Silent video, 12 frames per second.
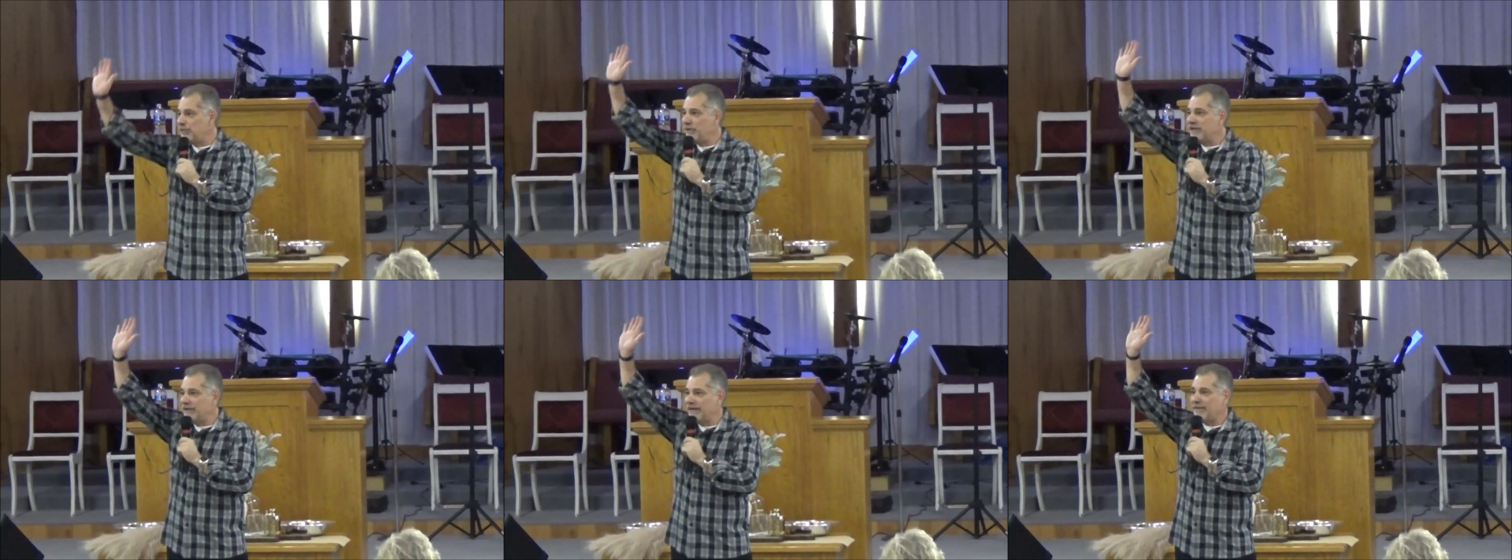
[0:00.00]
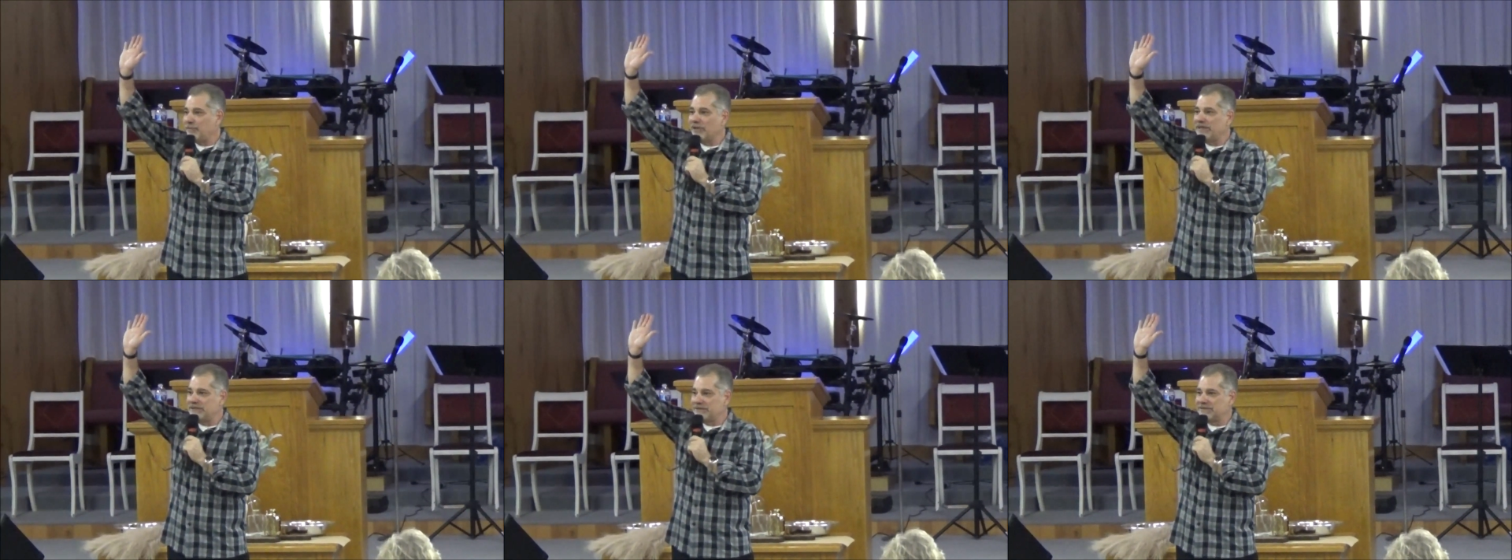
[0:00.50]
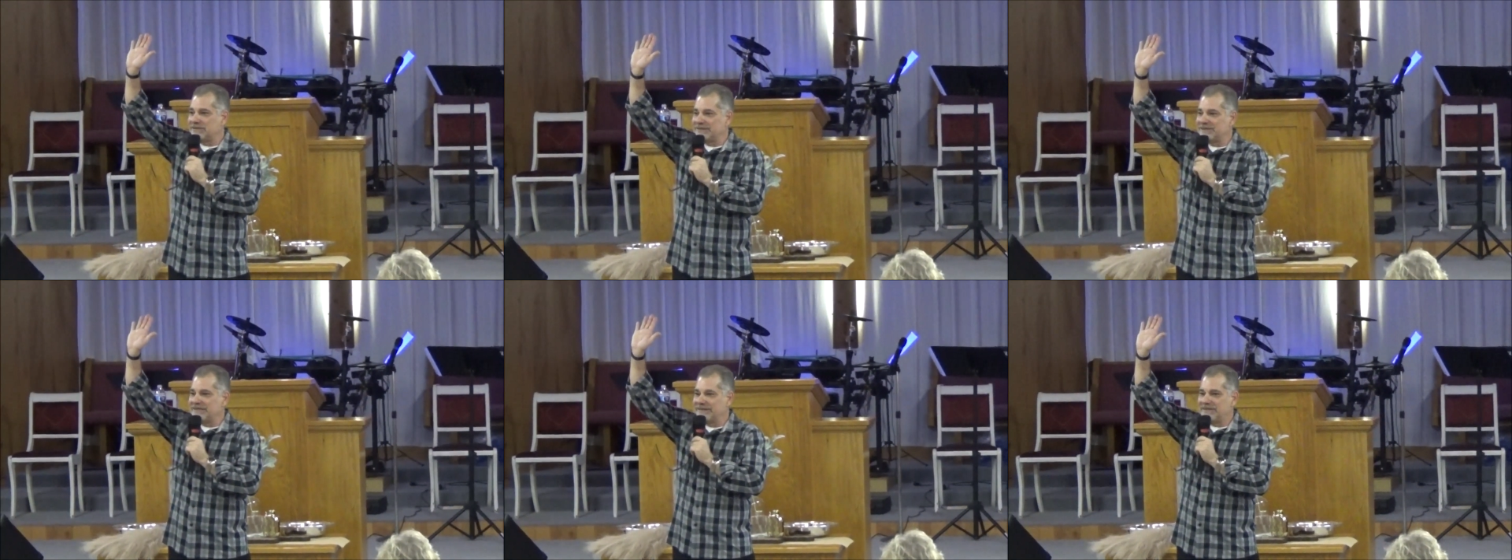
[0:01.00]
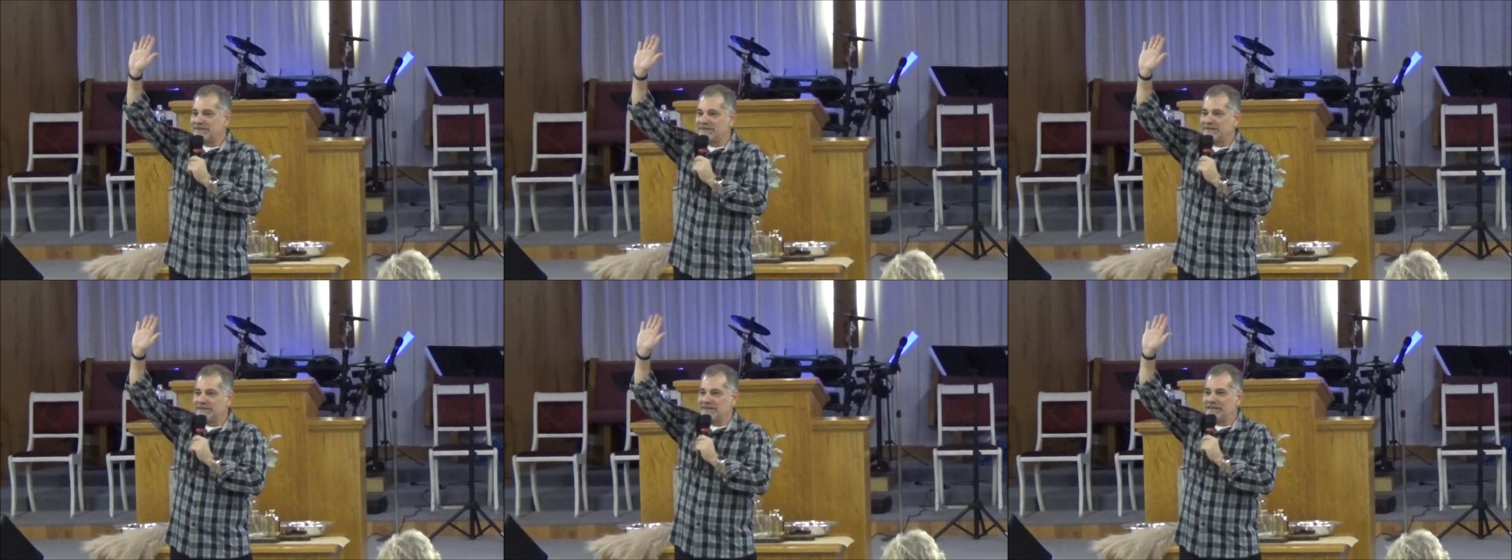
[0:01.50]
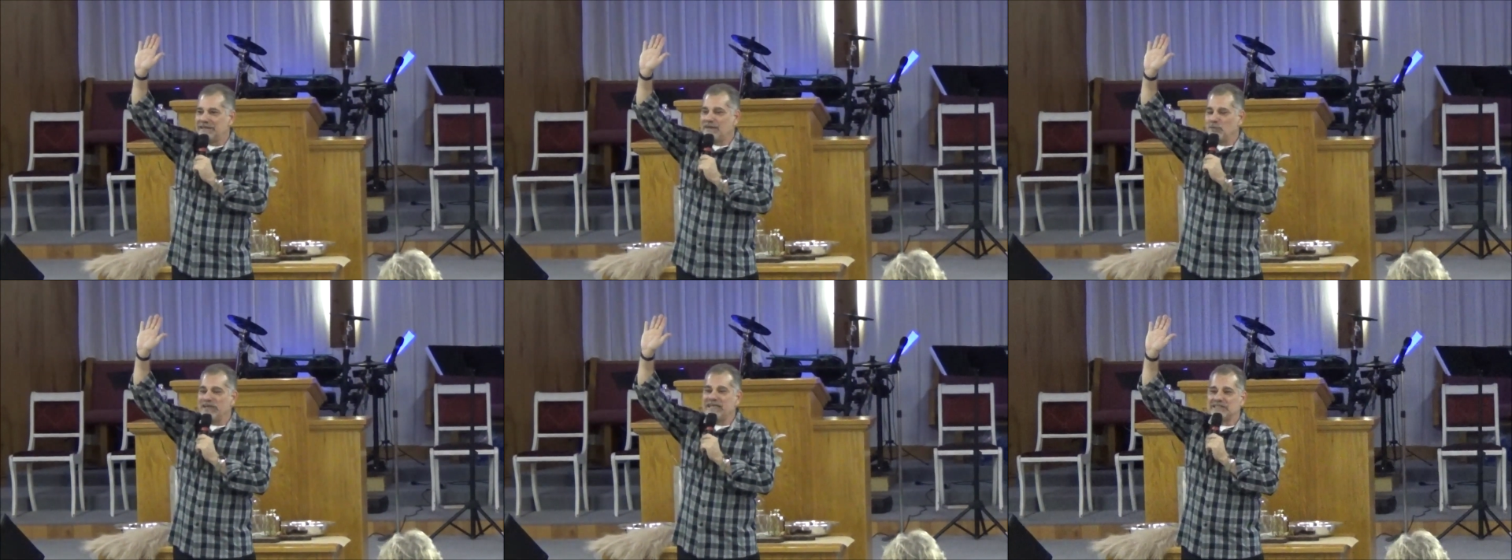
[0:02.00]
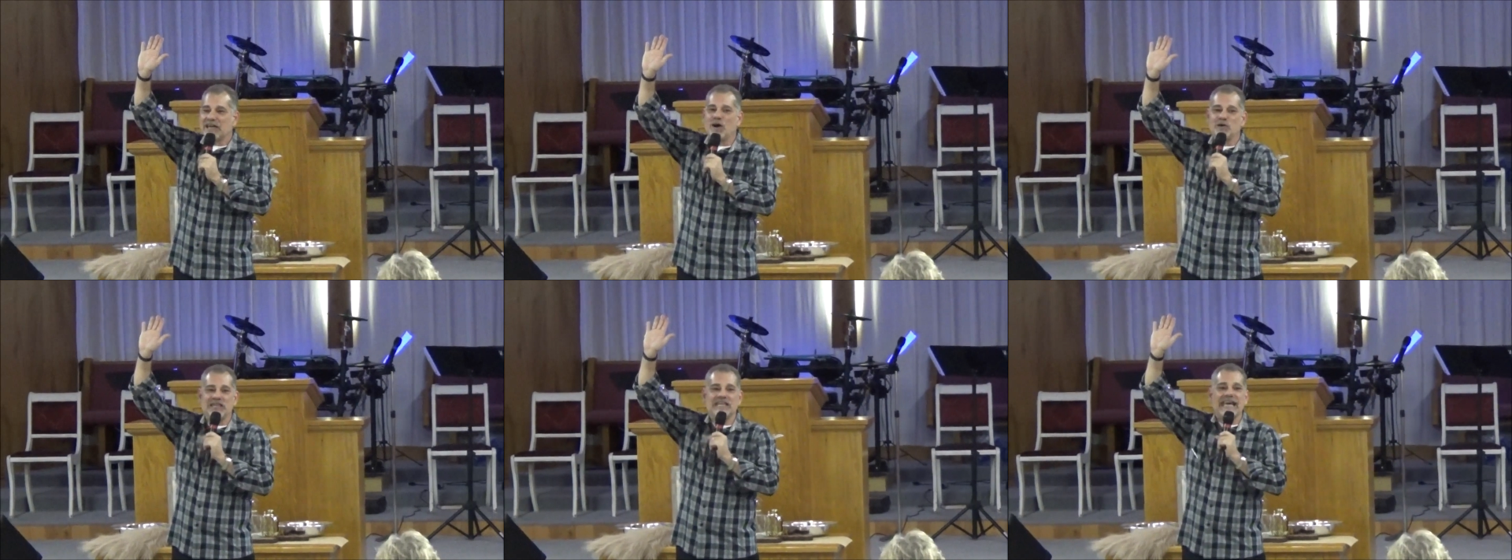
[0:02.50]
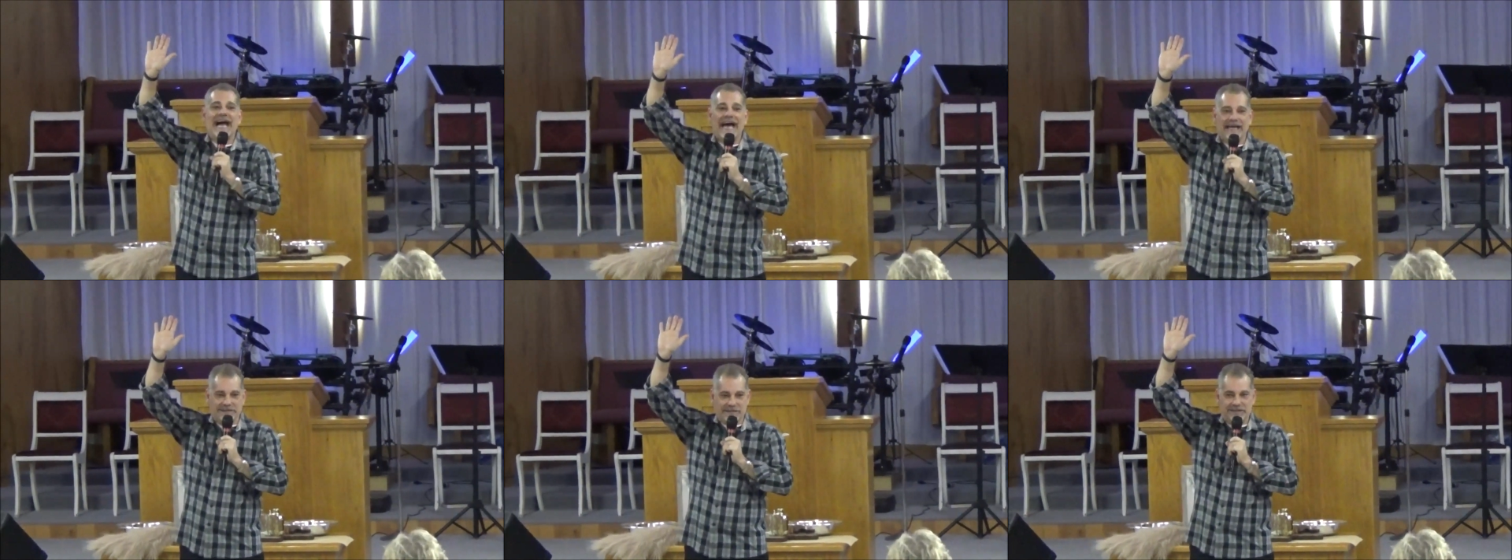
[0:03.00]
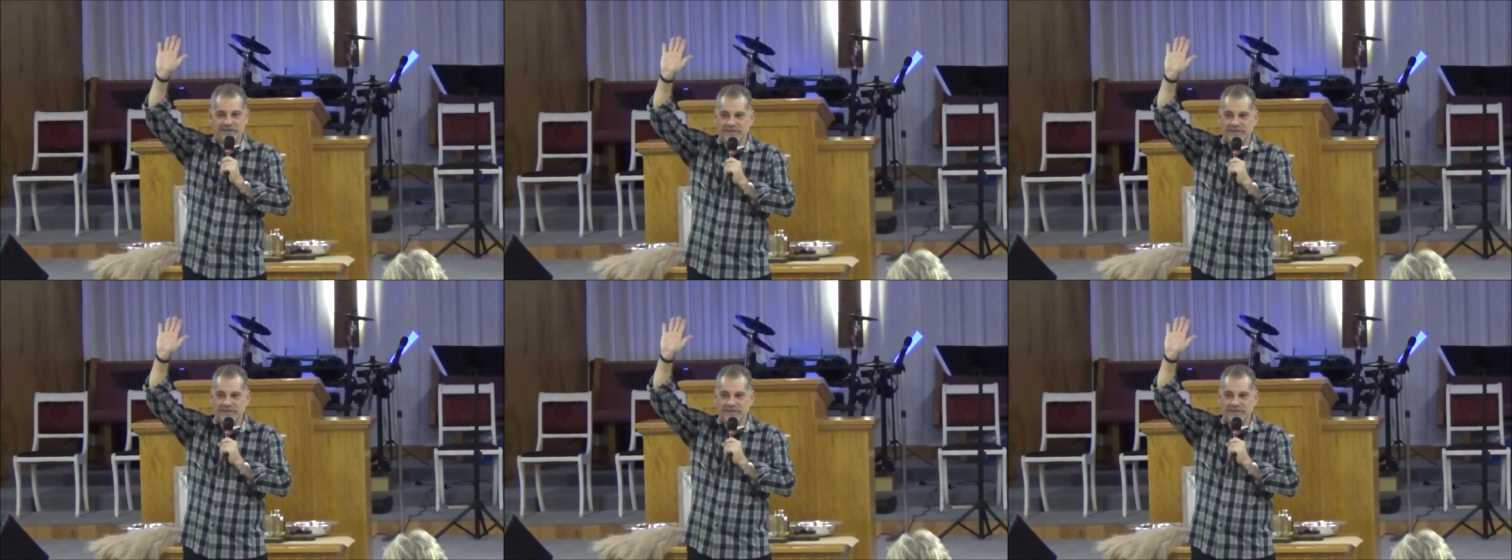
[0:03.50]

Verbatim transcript: You've been to that place. And when he's all you got,